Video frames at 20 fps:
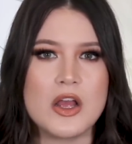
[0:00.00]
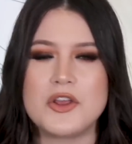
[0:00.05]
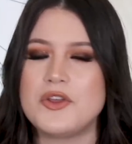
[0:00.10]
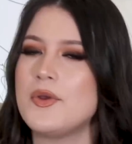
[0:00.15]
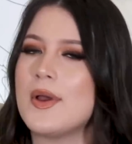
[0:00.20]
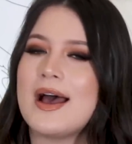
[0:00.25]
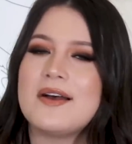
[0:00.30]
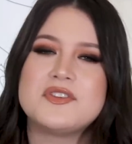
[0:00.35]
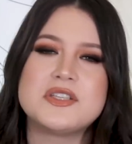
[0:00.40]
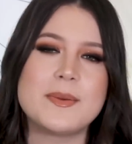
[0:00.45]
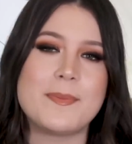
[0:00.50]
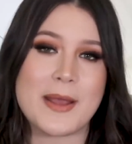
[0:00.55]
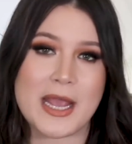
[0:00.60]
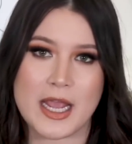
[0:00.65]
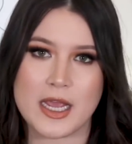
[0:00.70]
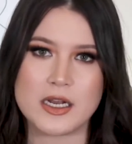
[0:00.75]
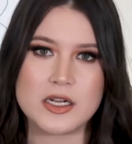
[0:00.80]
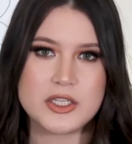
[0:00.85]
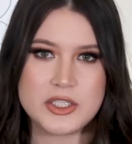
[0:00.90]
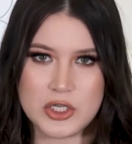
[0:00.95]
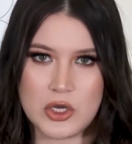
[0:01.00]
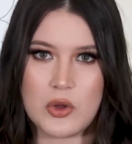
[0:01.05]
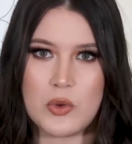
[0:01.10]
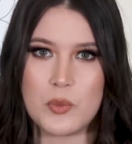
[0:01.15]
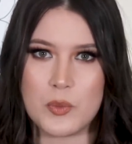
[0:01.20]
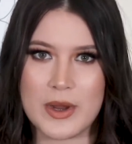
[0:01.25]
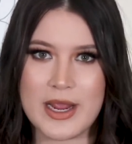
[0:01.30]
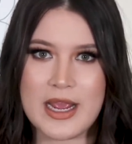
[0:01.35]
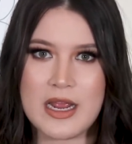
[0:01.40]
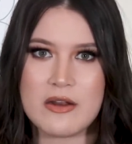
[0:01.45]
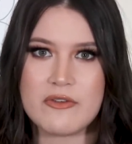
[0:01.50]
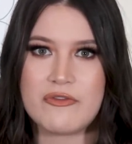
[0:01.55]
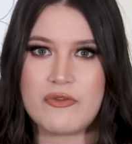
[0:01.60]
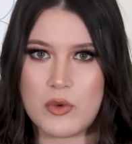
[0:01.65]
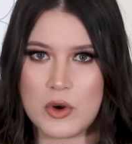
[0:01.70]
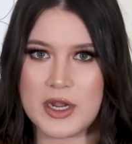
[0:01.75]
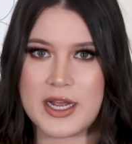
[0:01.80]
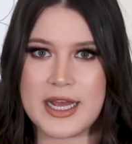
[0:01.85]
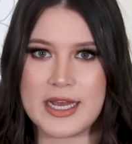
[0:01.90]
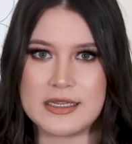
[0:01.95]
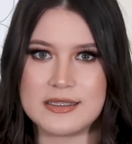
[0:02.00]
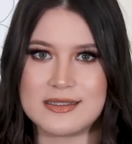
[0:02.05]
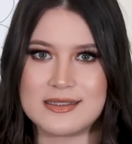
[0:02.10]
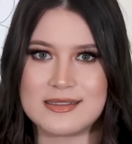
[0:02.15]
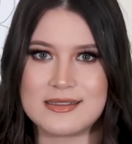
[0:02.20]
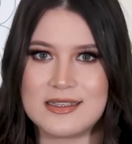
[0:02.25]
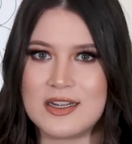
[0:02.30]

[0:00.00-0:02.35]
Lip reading: you have to pay an adult rate for kids.